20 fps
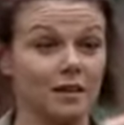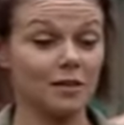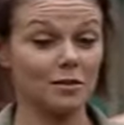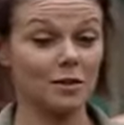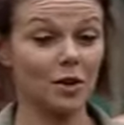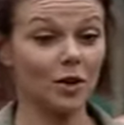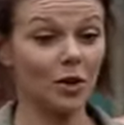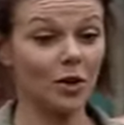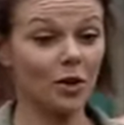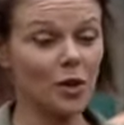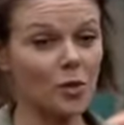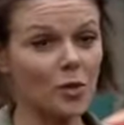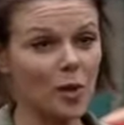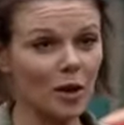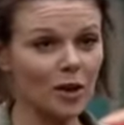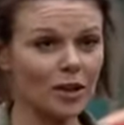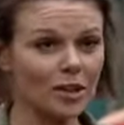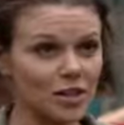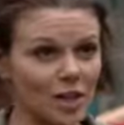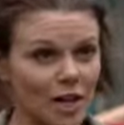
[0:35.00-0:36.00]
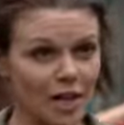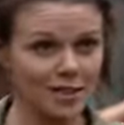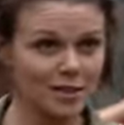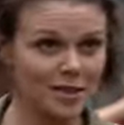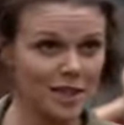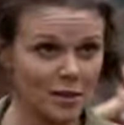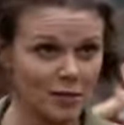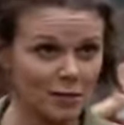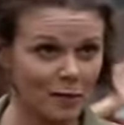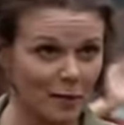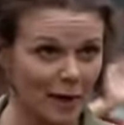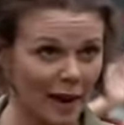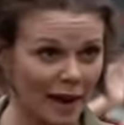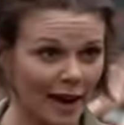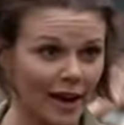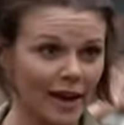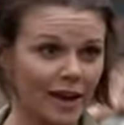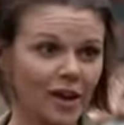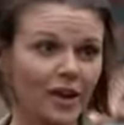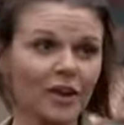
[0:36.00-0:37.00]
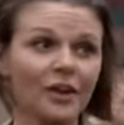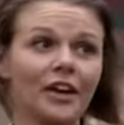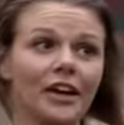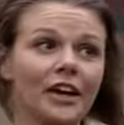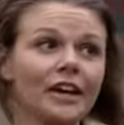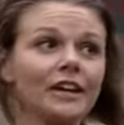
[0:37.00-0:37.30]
I'm not going to apologize for keeping my eye on you.